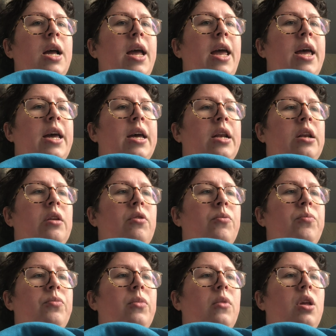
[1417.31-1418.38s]
And
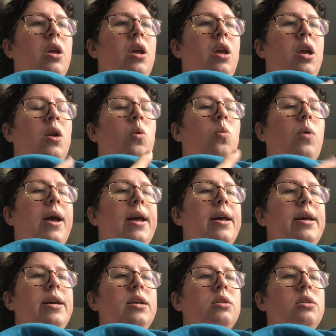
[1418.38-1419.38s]
in a way,